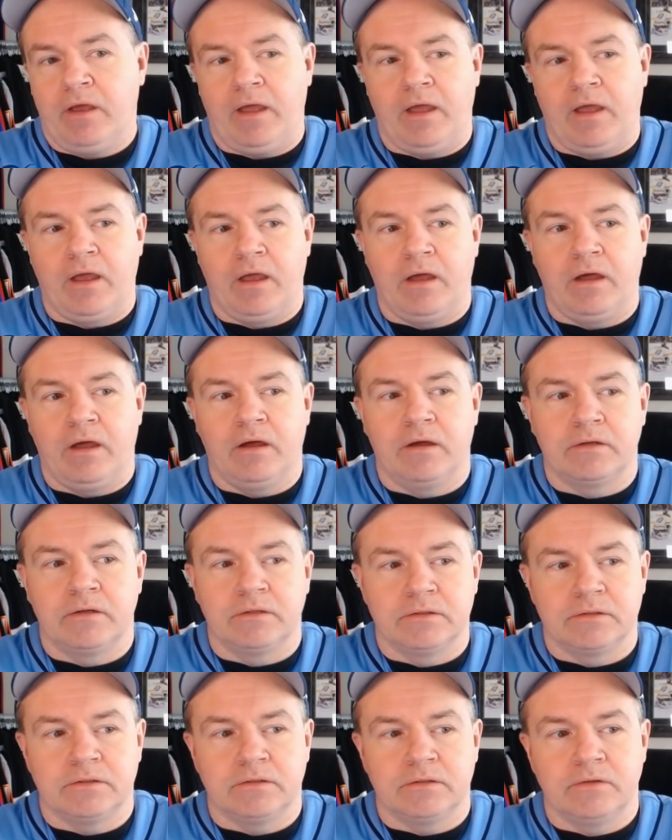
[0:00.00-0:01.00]

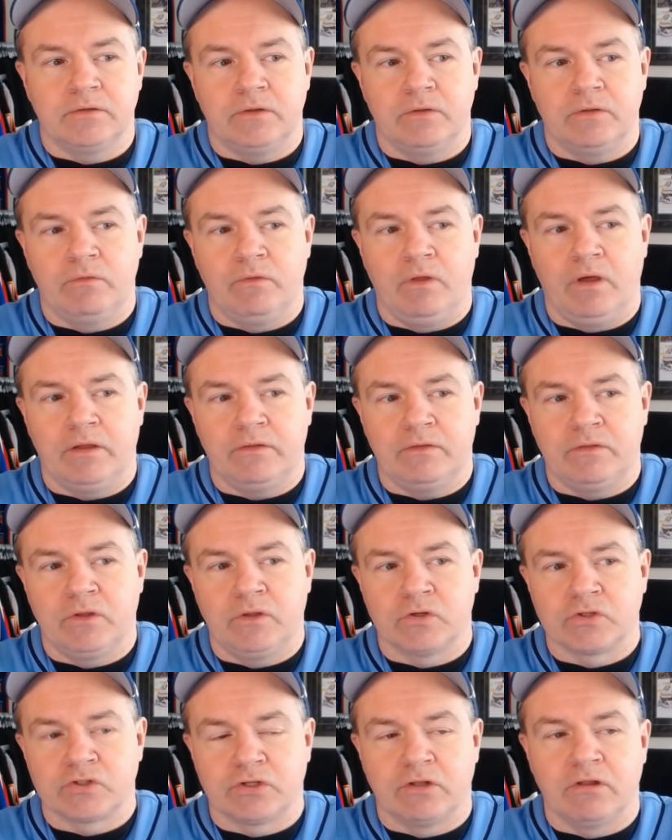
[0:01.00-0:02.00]
and
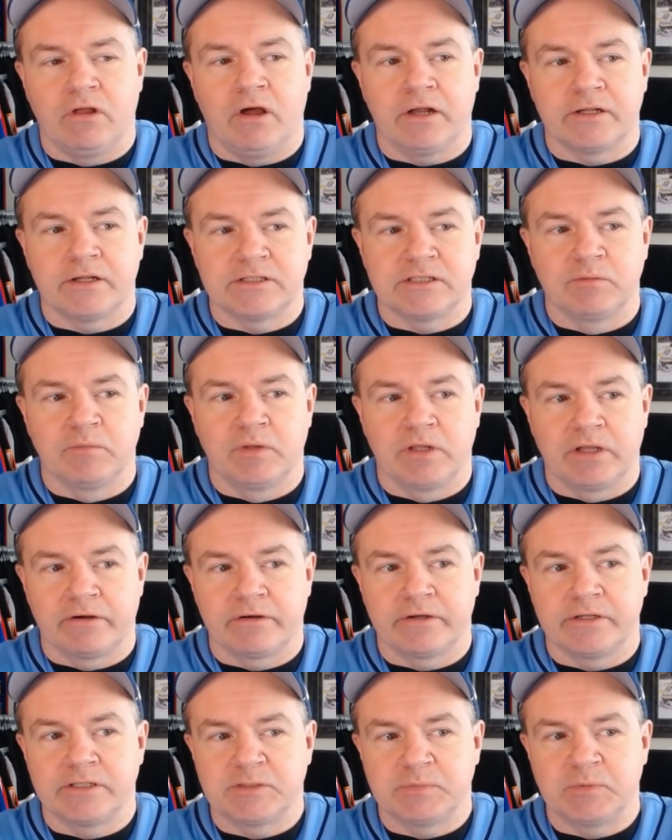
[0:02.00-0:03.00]
there's a lot of
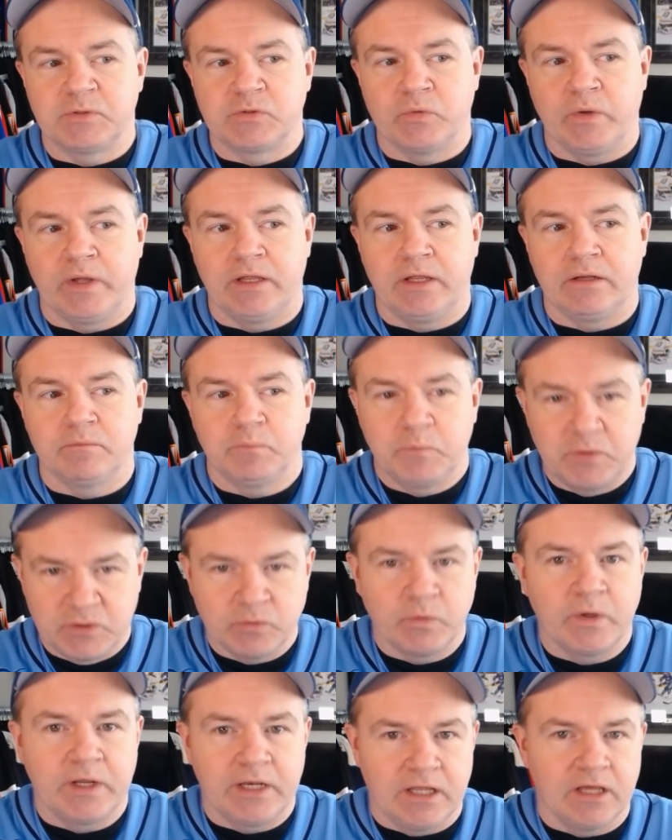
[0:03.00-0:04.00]
similarities
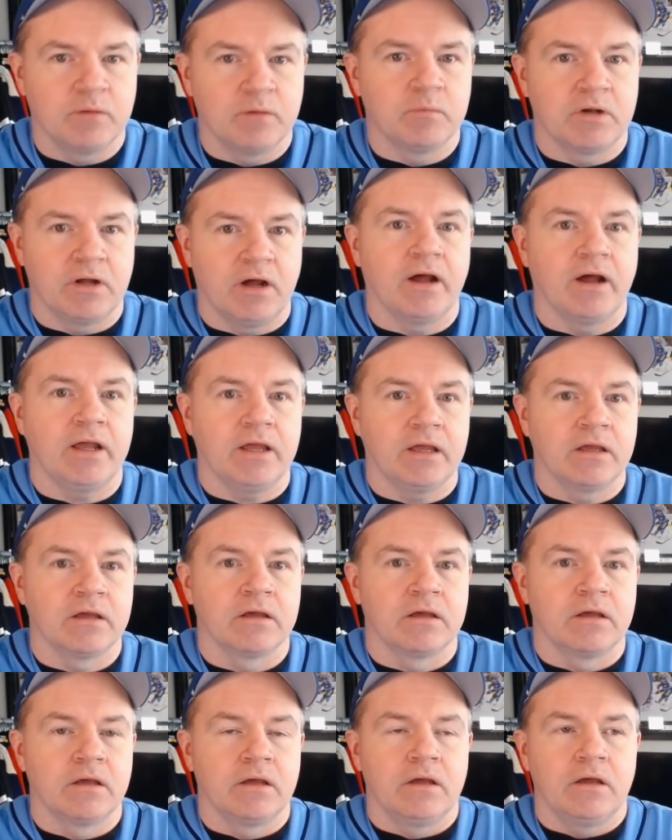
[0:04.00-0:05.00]
between him and I.
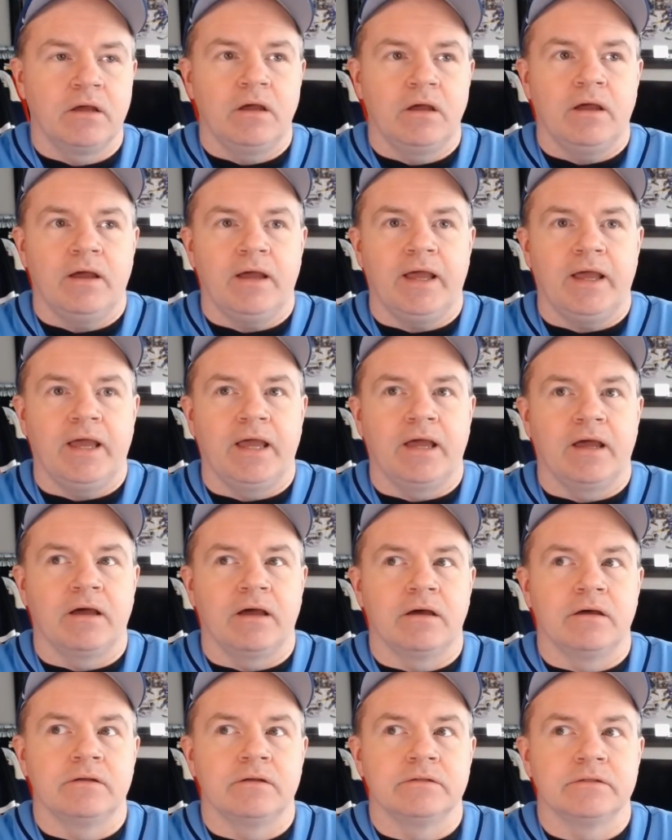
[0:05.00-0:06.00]

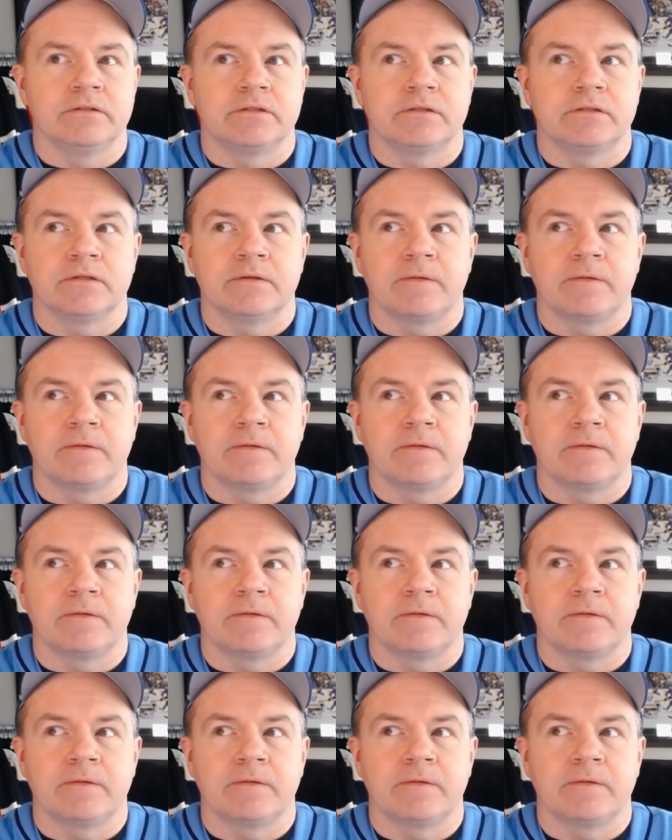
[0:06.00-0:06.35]
And